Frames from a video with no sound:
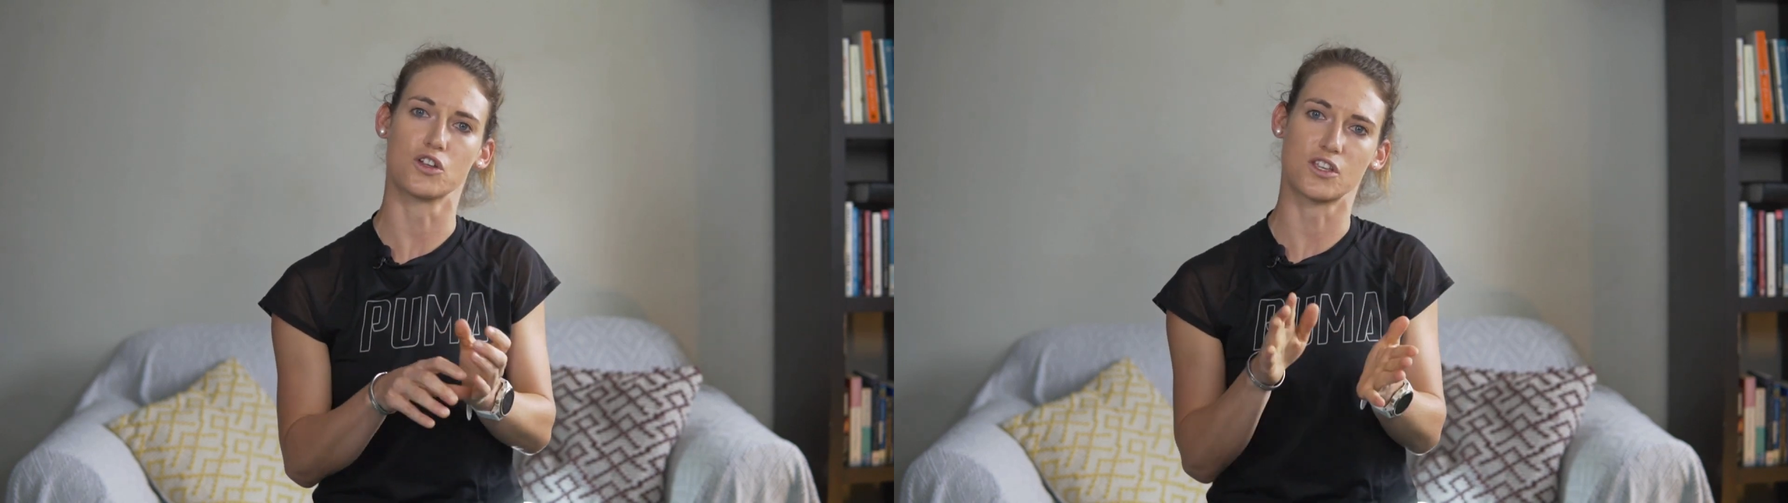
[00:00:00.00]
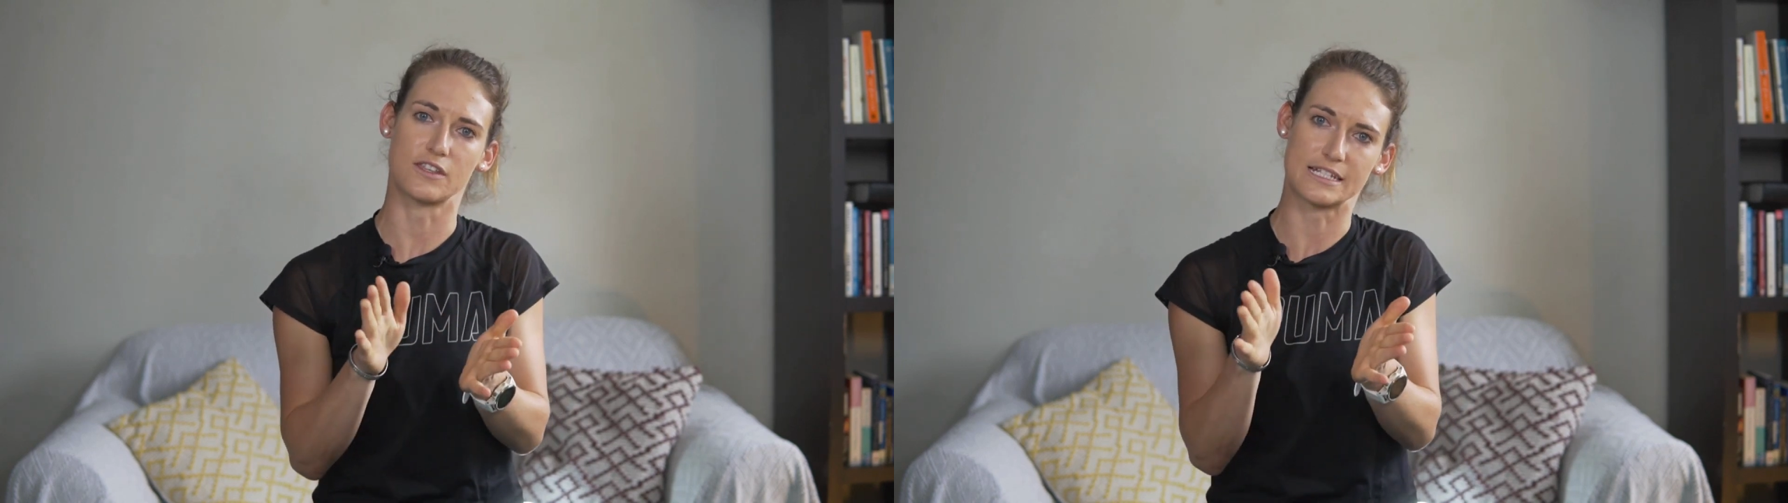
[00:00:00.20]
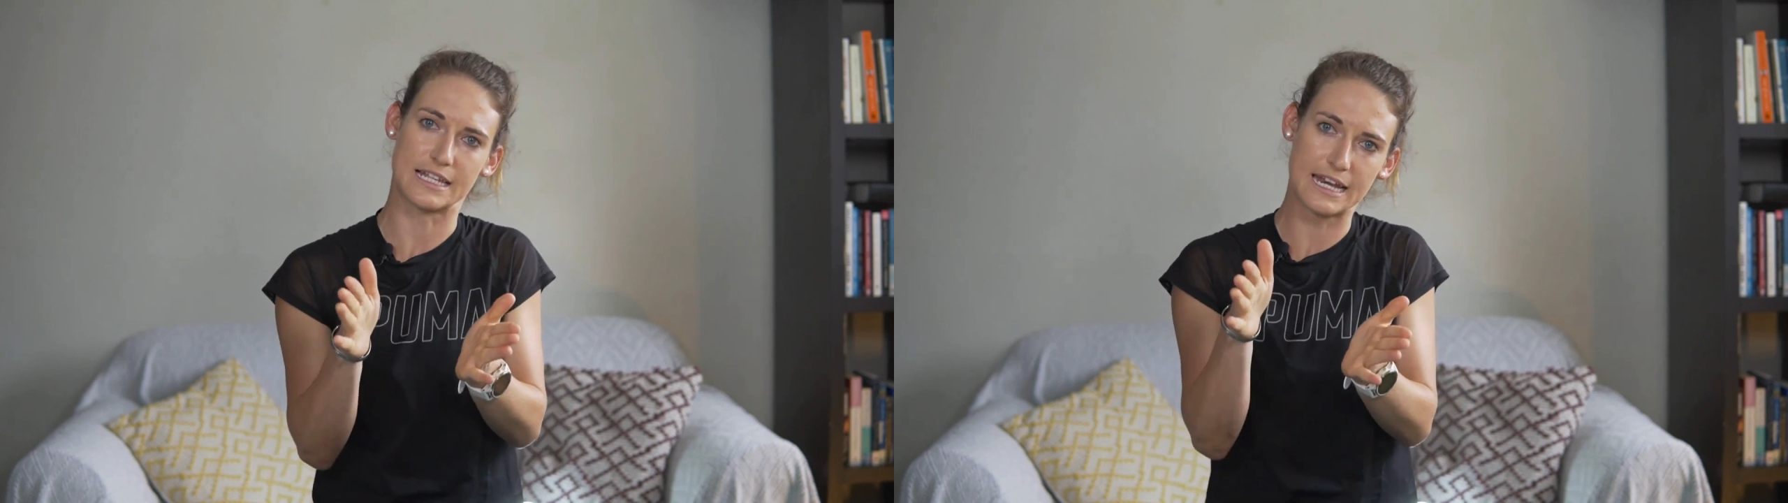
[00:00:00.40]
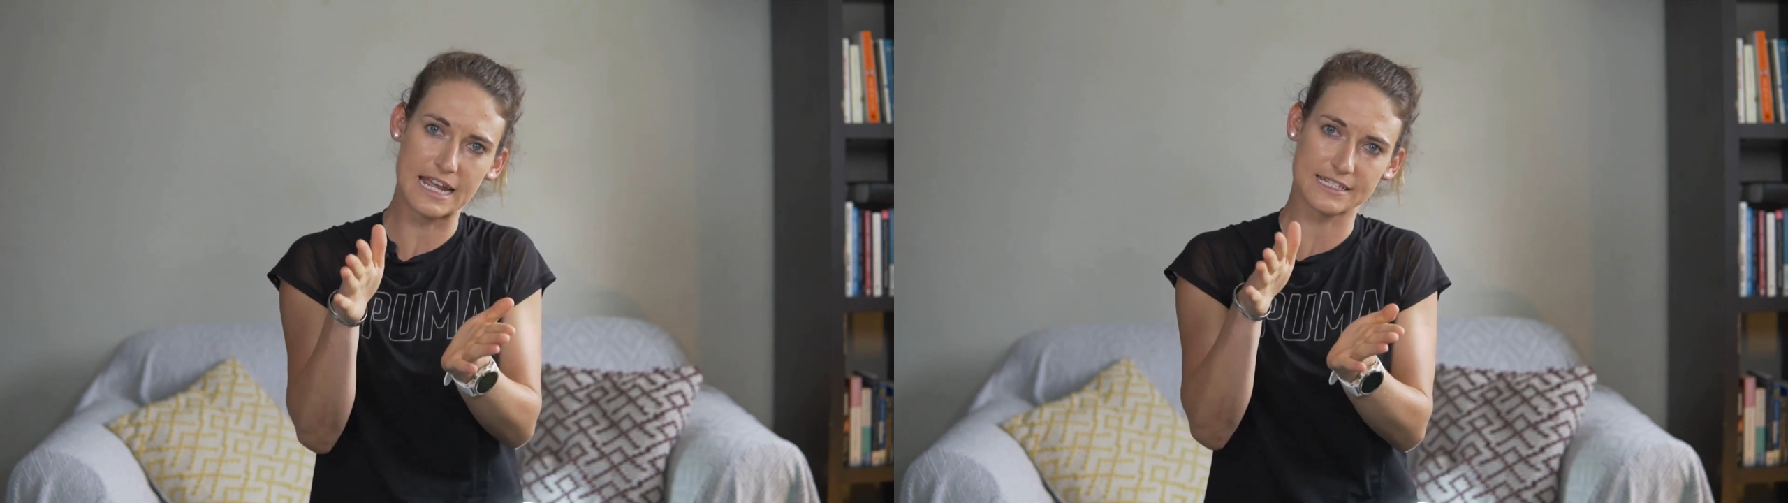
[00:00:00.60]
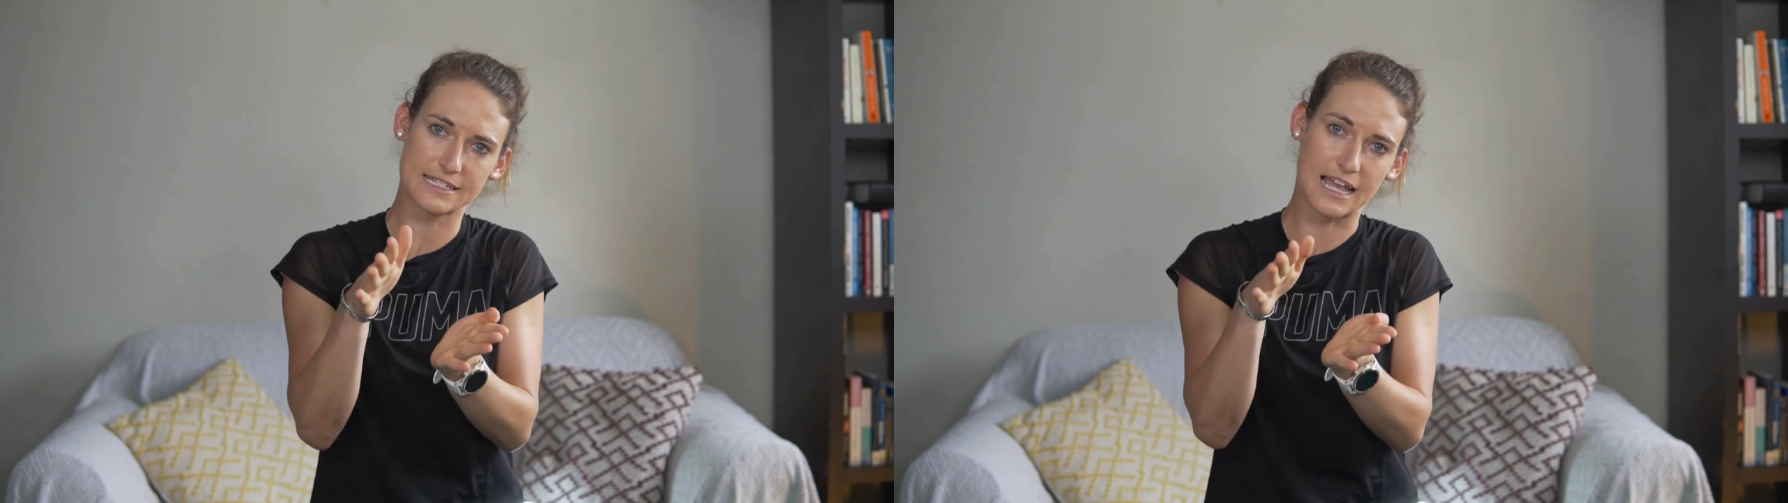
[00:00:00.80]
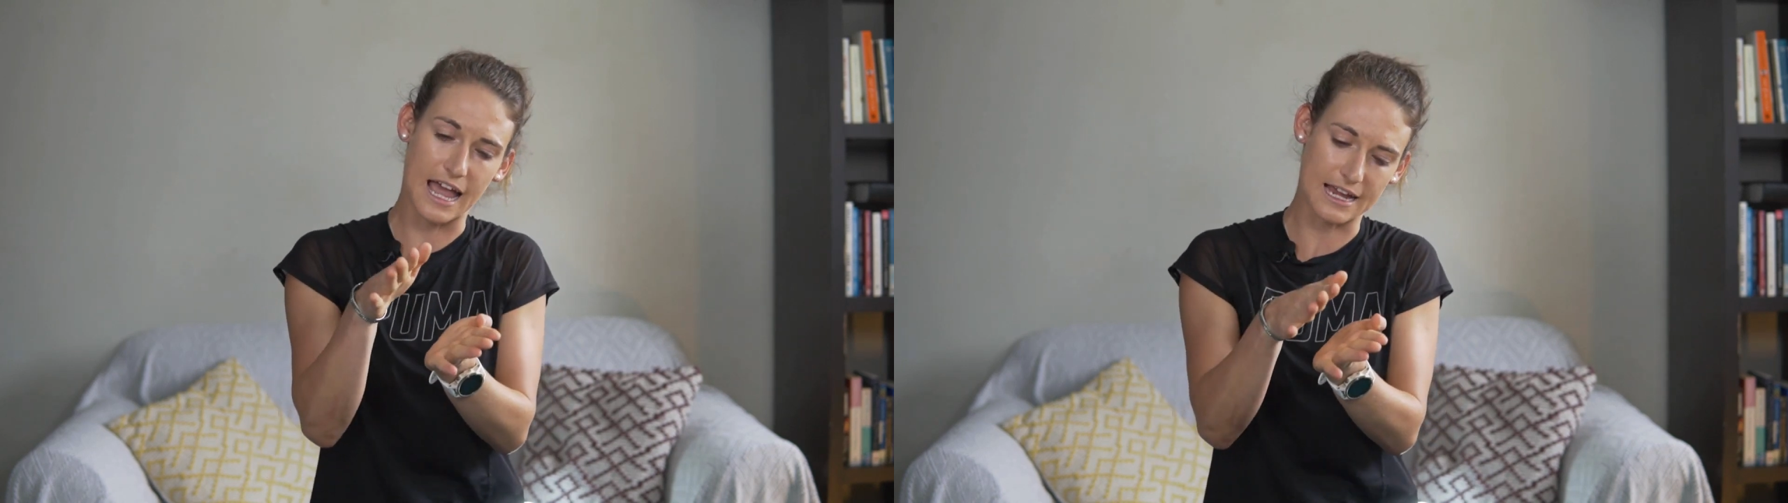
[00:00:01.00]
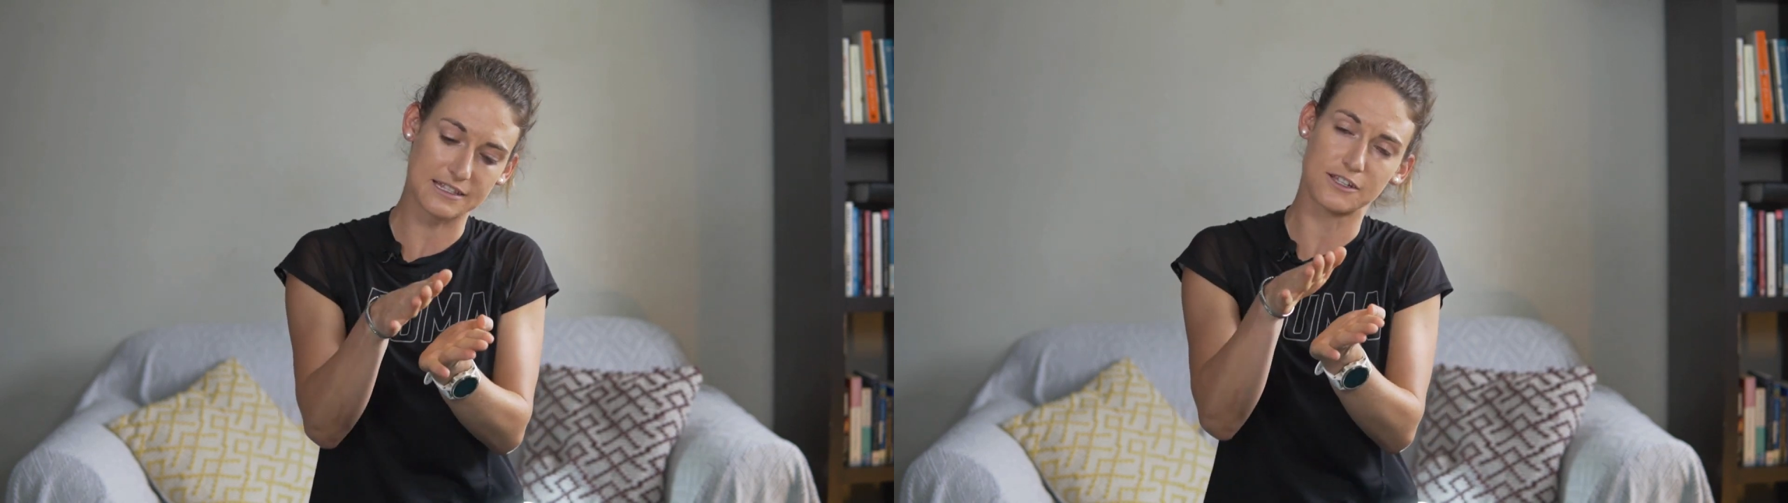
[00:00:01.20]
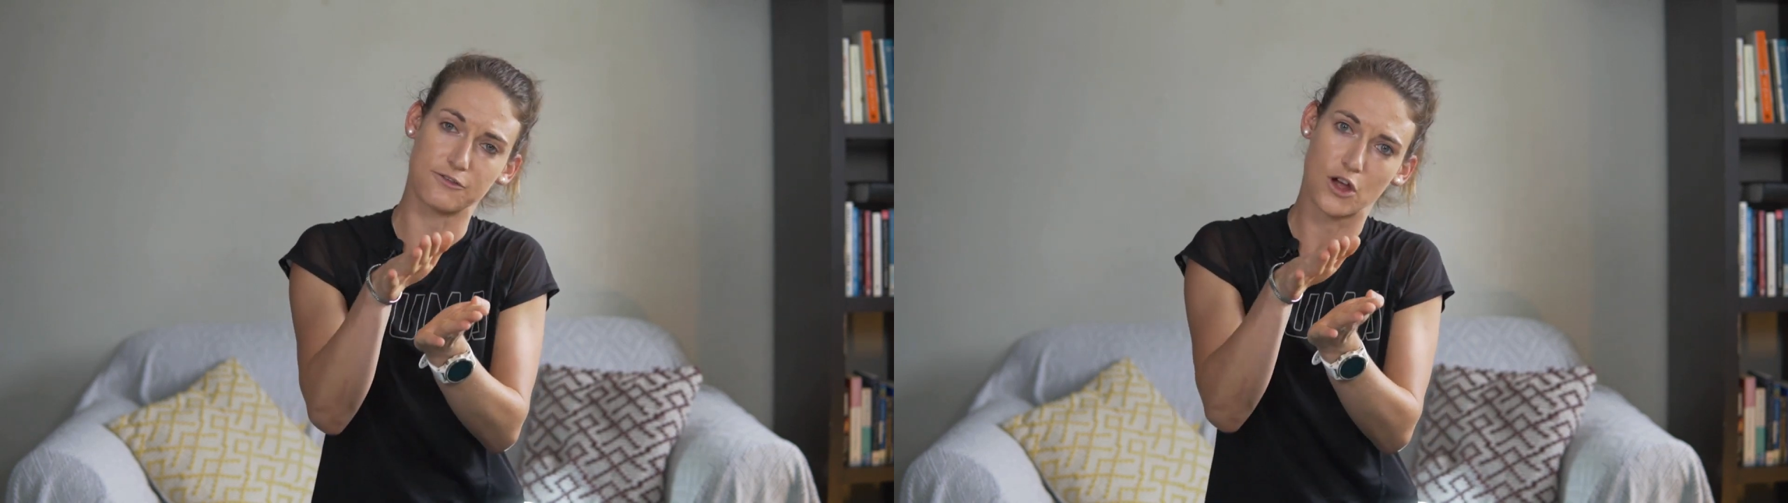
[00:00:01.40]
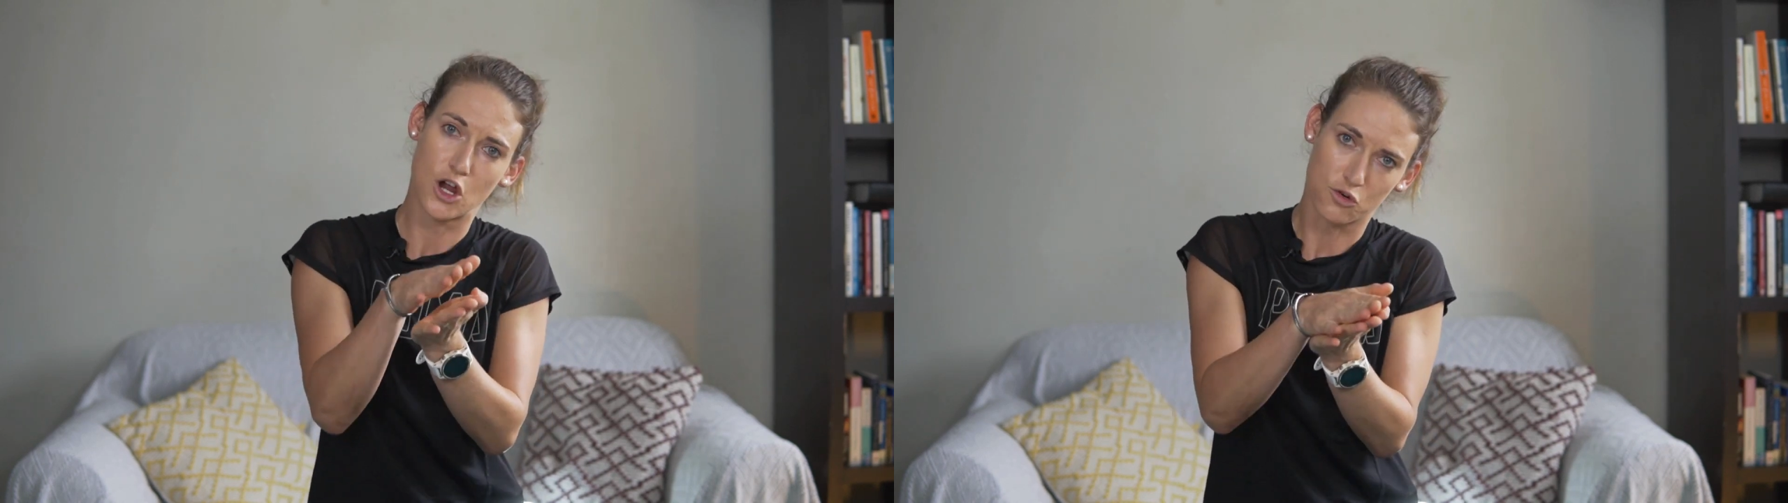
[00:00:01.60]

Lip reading: So there's less active